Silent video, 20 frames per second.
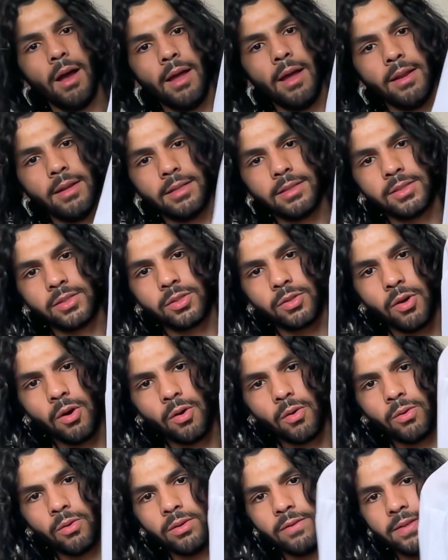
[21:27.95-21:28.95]
and it's got
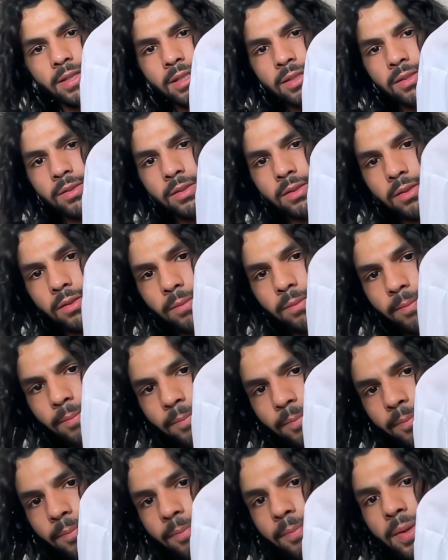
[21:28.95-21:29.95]
all of these
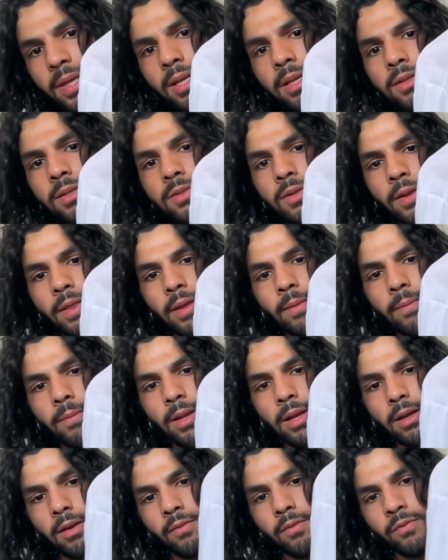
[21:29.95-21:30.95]
beads on them,
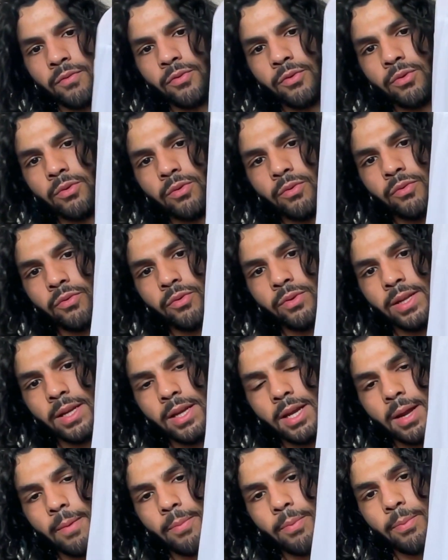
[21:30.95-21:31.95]
like through the
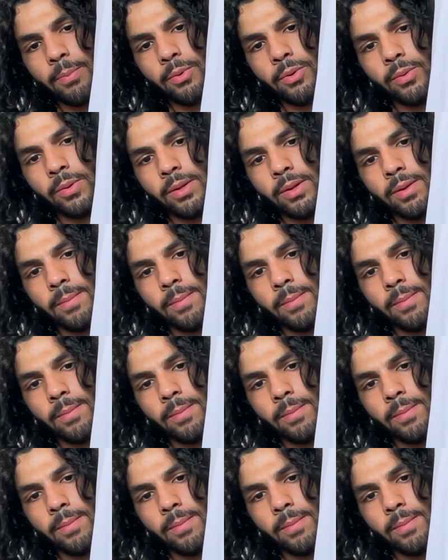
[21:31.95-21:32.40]
gap between the